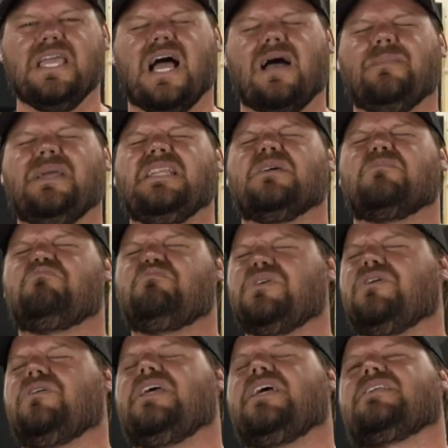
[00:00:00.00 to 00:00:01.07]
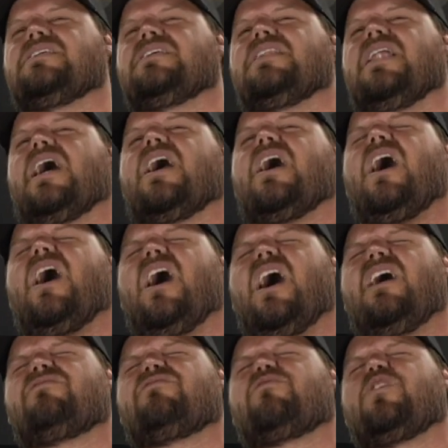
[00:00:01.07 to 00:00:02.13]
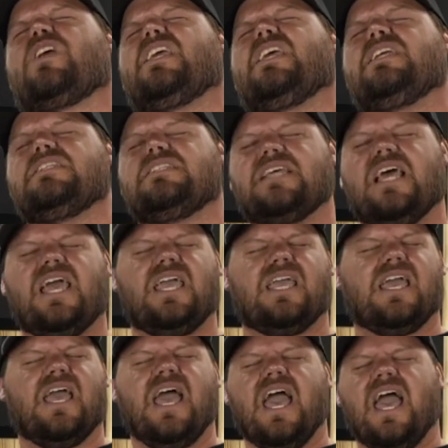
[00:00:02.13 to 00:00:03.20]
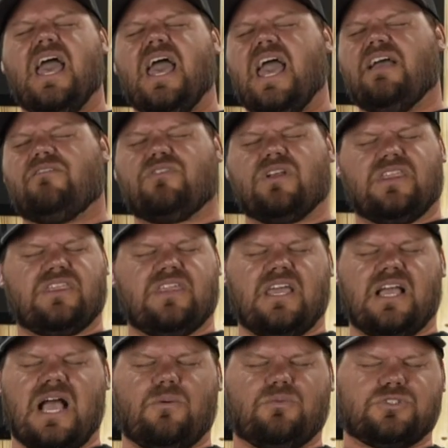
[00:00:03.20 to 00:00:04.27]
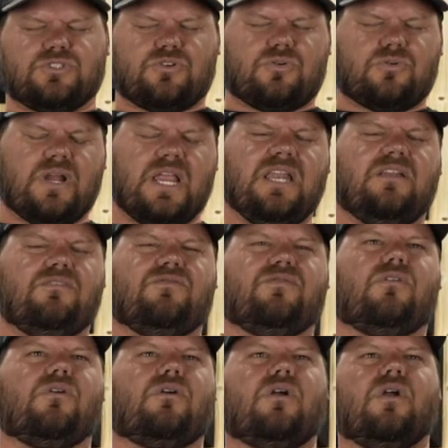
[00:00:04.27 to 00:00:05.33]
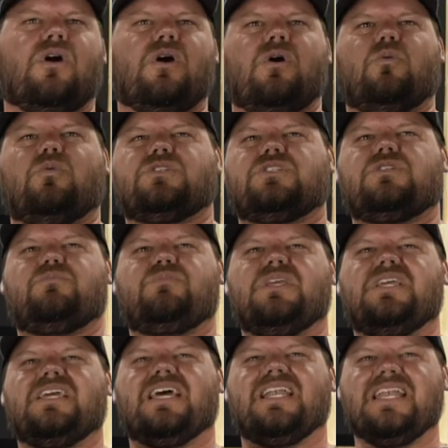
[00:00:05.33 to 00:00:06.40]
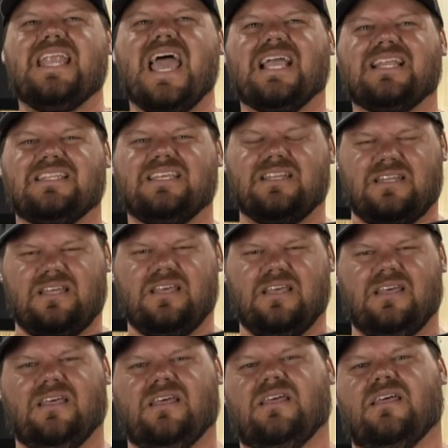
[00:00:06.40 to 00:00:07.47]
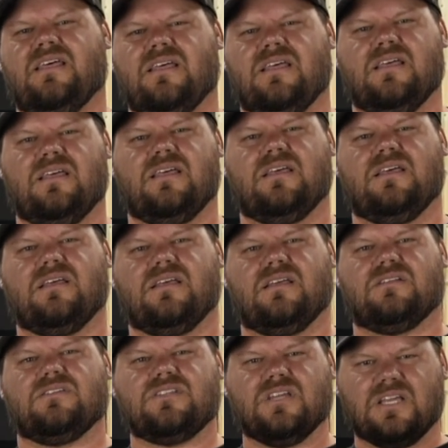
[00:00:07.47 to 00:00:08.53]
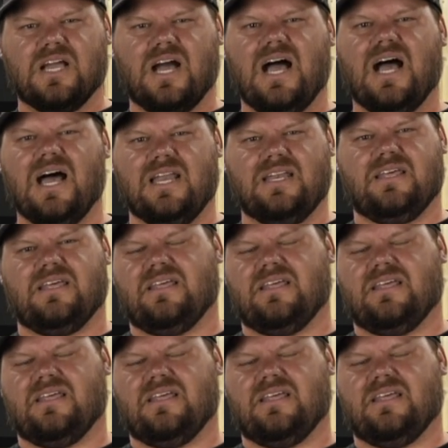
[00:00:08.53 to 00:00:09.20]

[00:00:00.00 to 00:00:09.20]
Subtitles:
I mean the beauty as in like, freaking dang. Everything I was created for was to be connected to God.